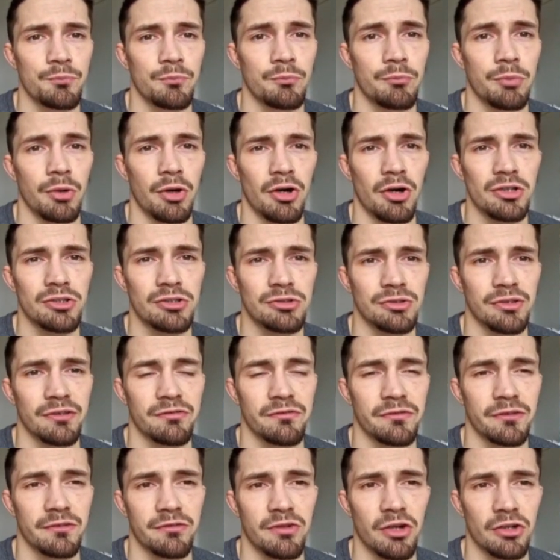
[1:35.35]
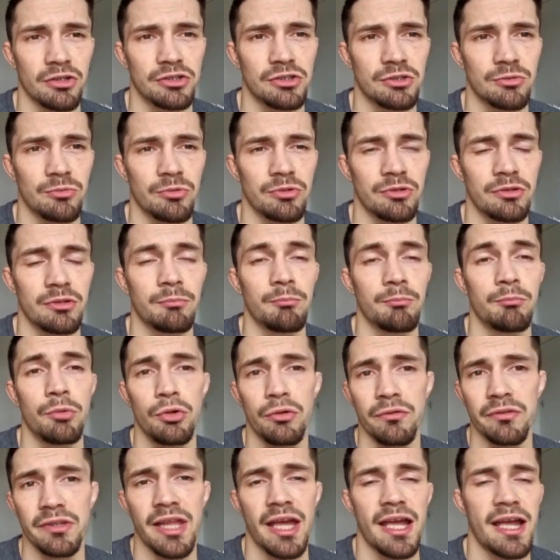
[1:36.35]
But also, if you've got someone
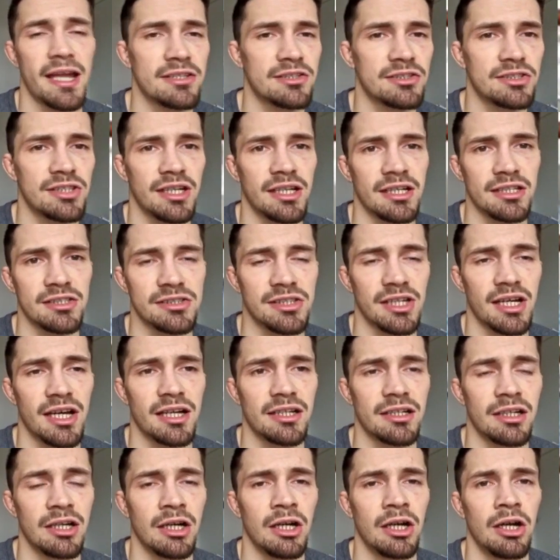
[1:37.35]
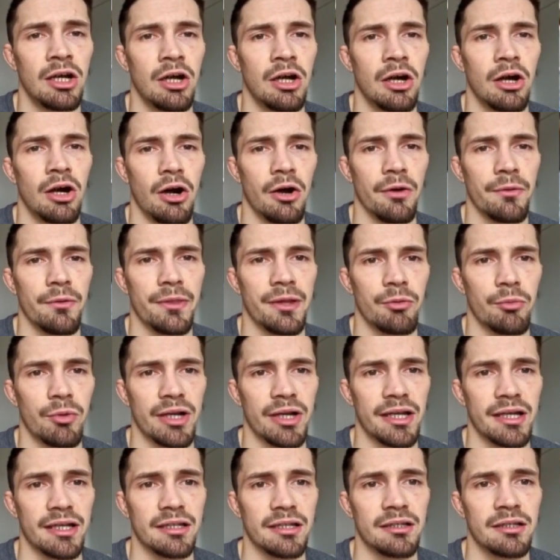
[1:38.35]
moving the head side to side on their
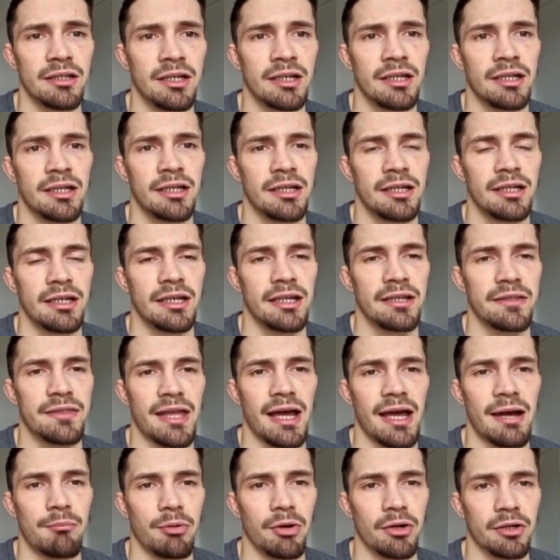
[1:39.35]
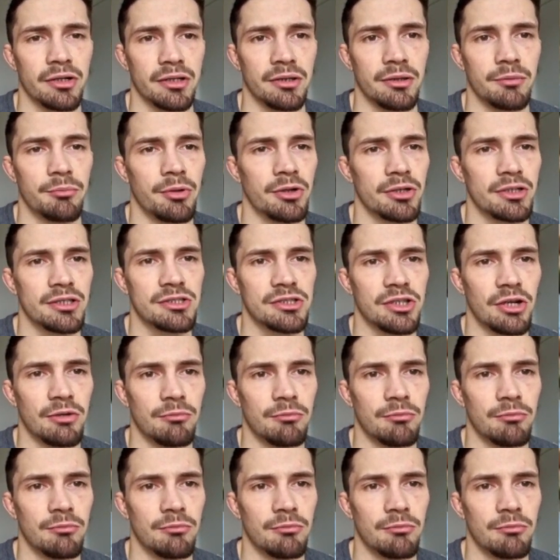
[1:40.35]
way in, hit that body. The body's not